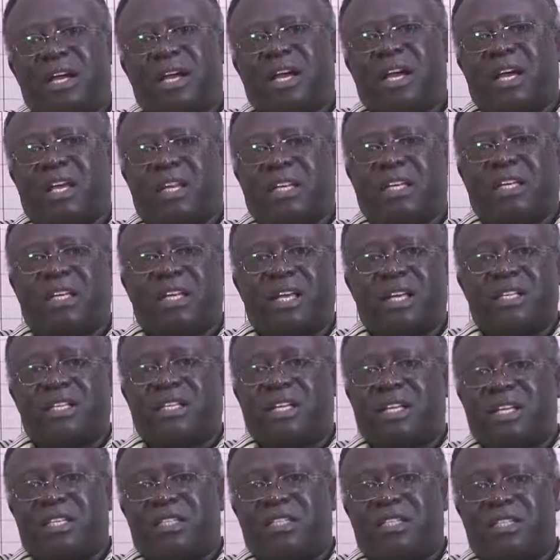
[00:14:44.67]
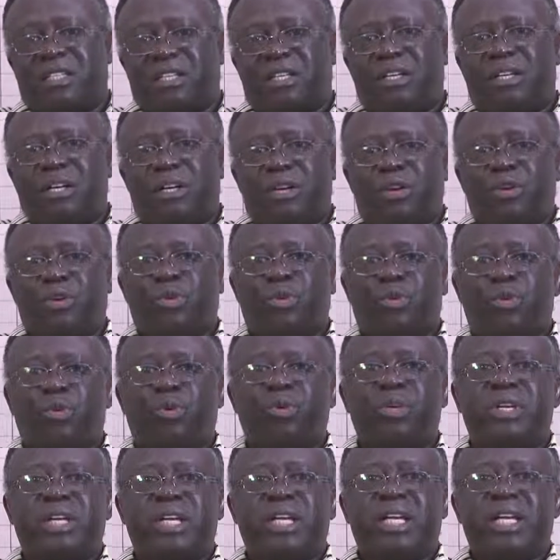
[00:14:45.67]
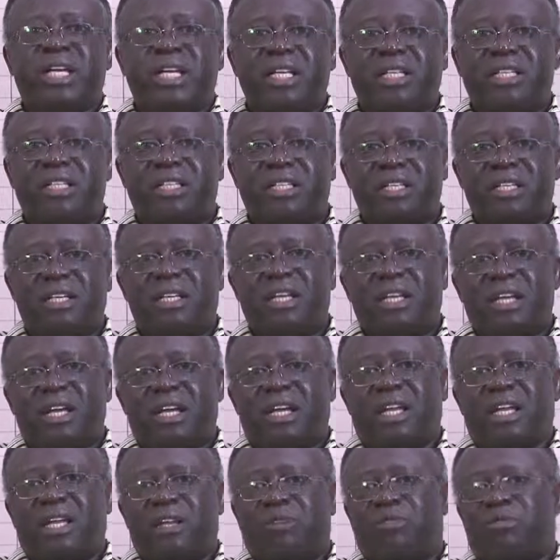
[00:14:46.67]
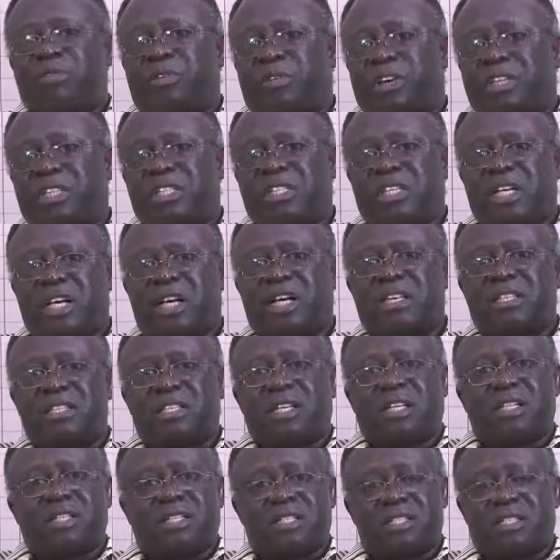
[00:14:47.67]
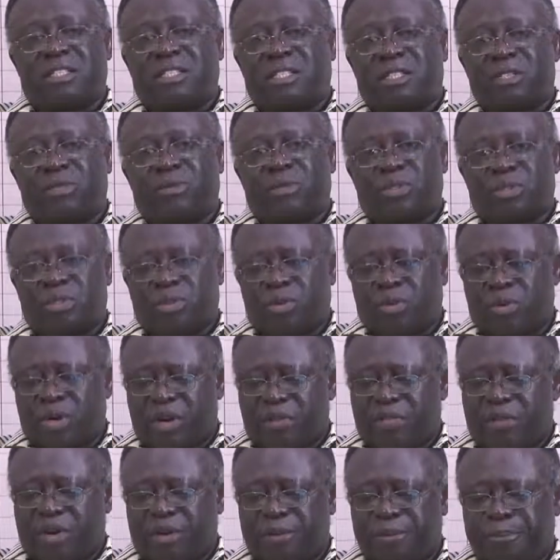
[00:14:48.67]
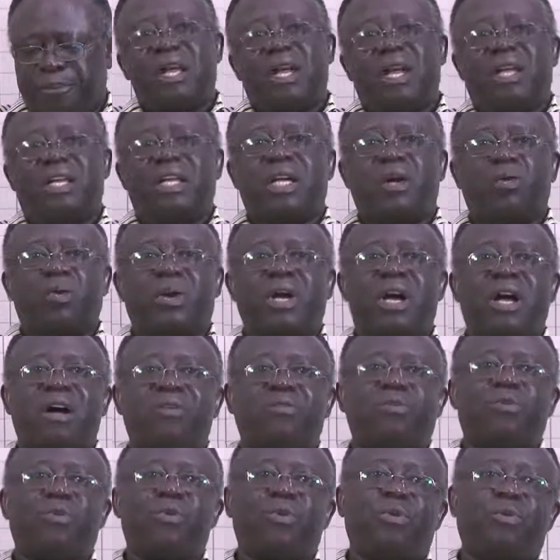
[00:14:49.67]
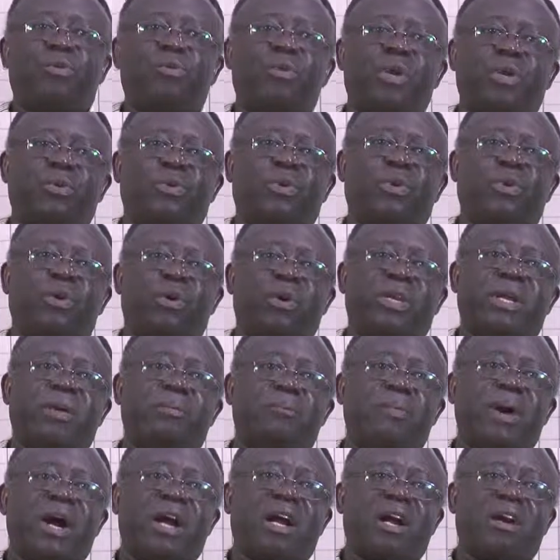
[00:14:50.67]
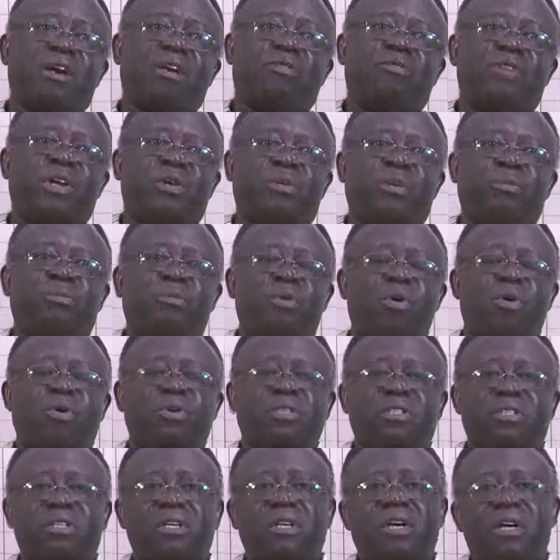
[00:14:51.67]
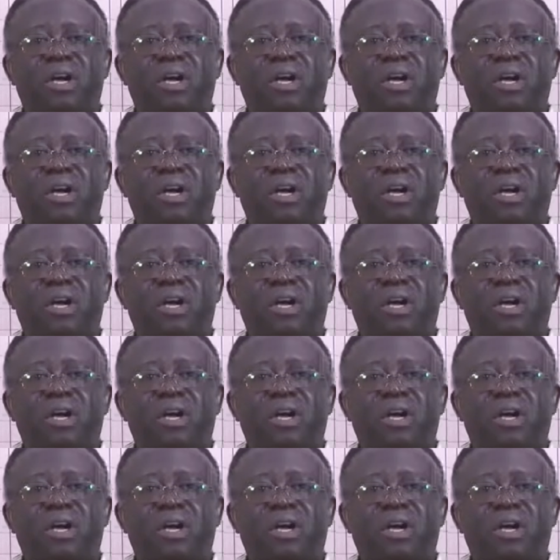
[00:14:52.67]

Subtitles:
And in that case, you don't need any inferential statistics whatsoever. And then we have what we call the back of the report.